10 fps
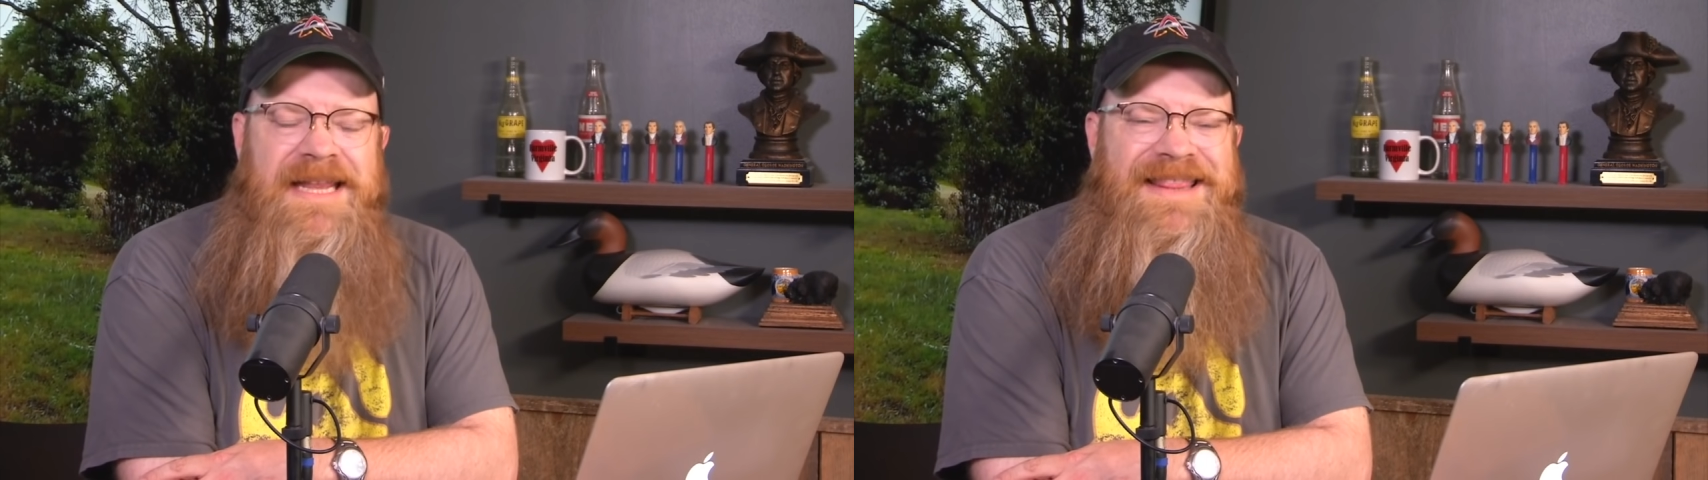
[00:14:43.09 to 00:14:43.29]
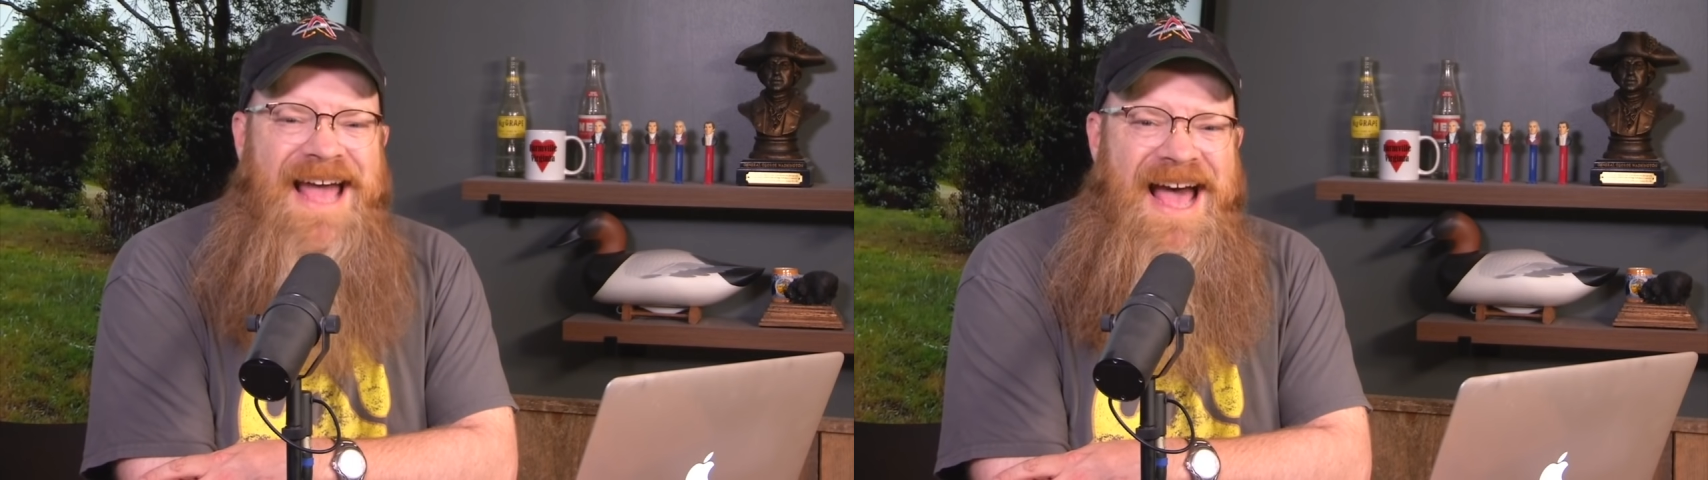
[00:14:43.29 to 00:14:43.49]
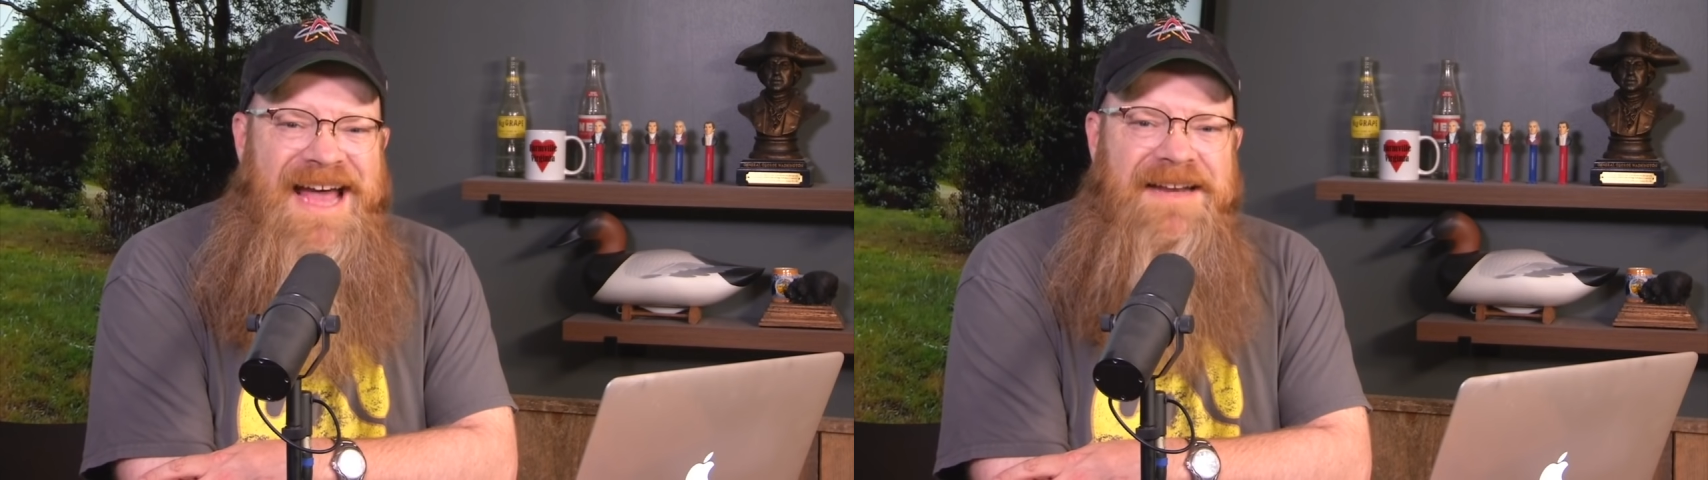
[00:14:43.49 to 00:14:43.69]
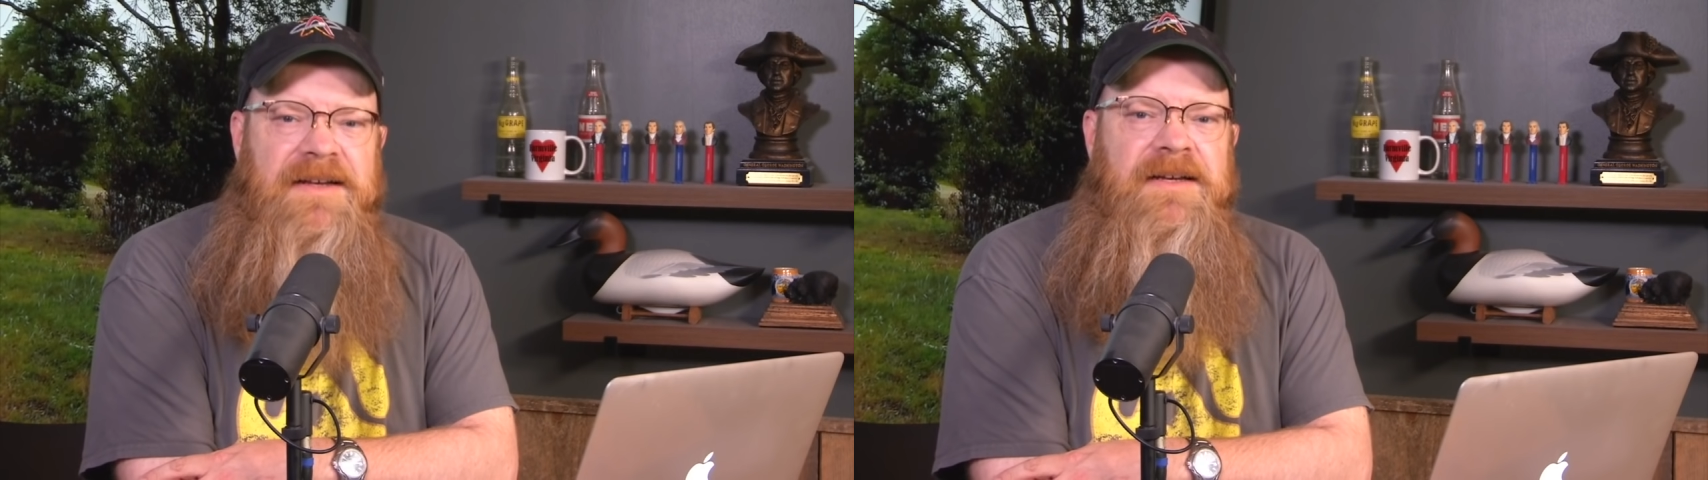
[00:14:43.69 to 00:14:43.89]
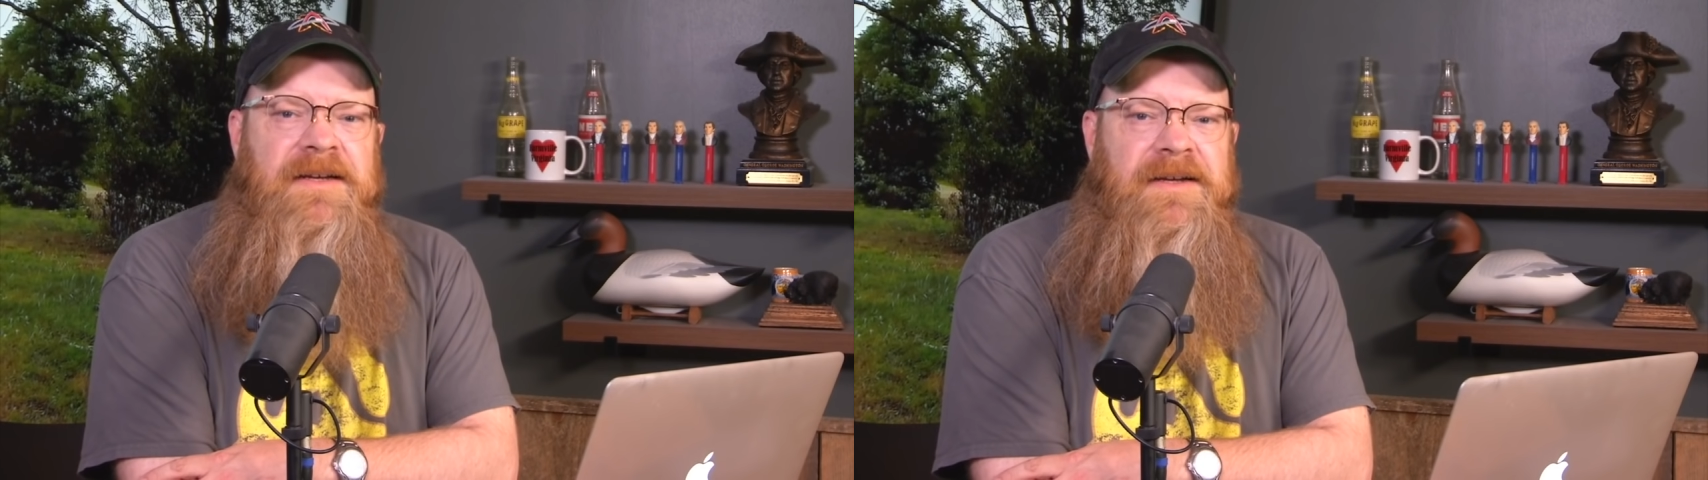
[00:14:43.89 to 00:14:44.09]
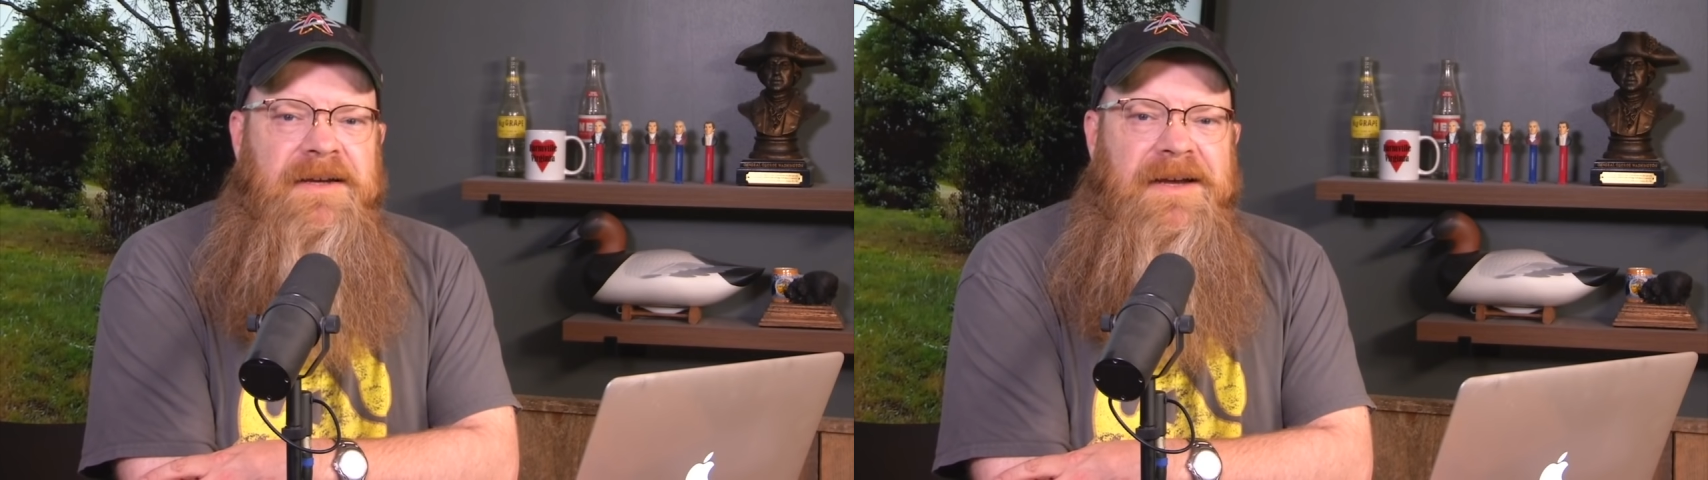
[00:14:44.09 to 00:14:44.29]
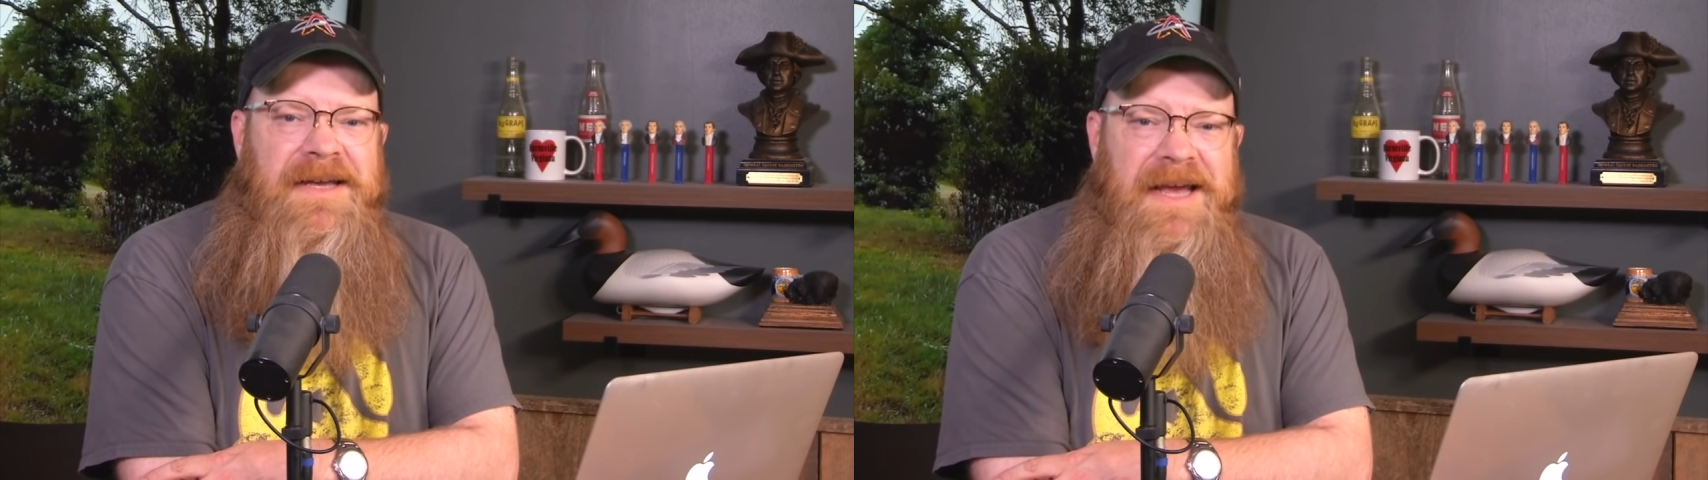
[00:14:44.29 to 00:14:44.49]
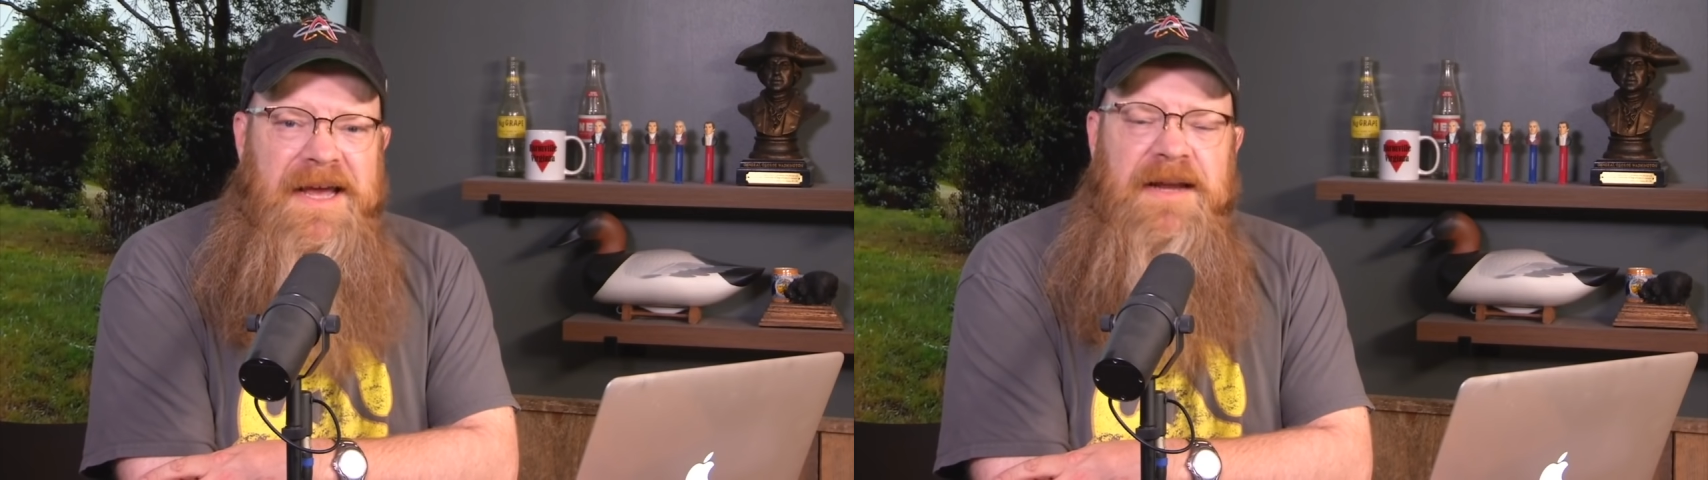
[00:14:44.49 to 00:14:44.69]
And that,
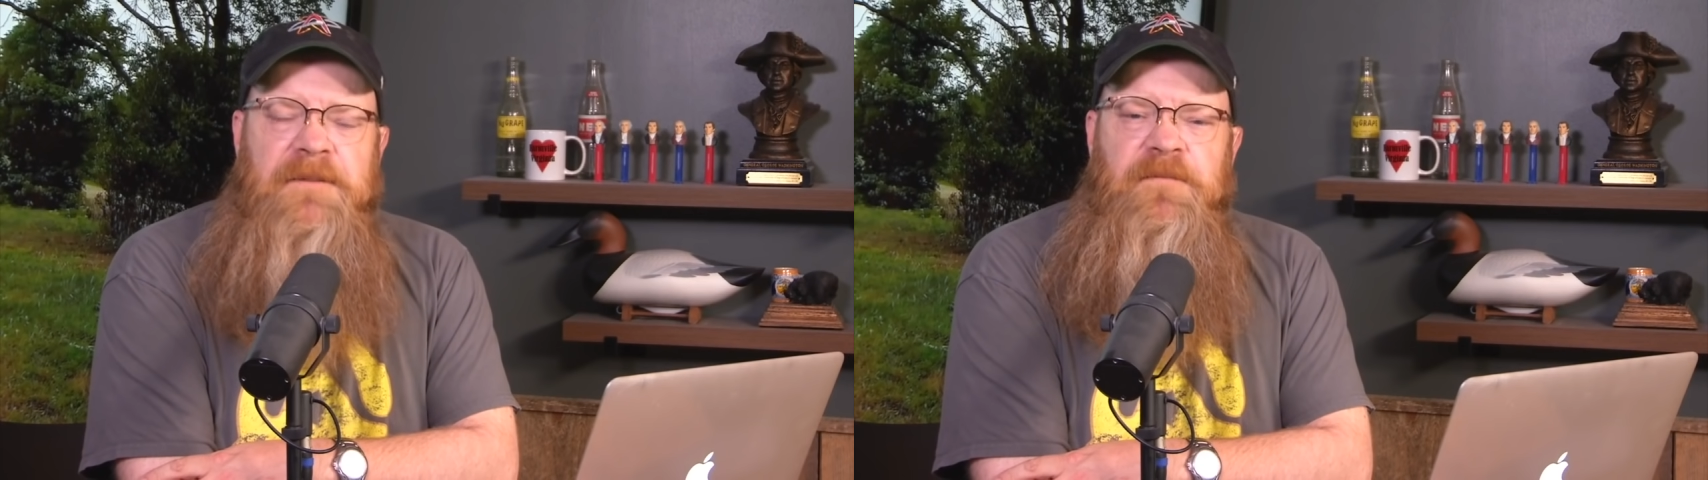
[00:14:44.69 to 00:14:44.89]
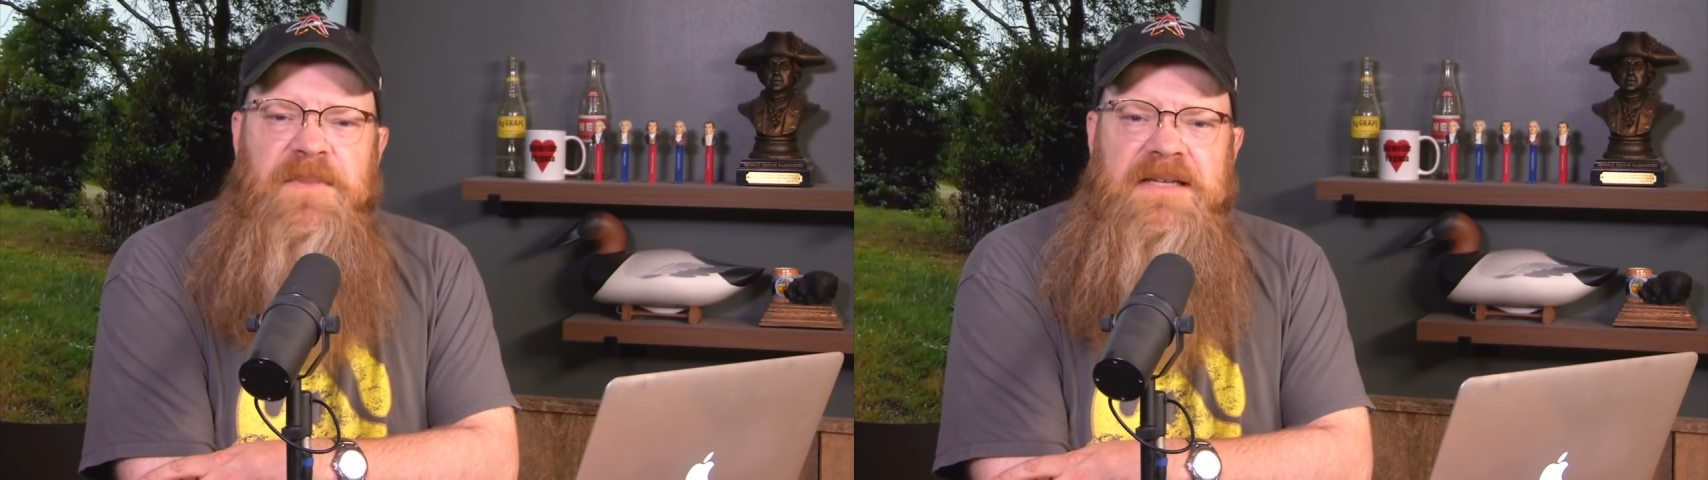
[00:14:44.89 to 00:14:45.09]
again,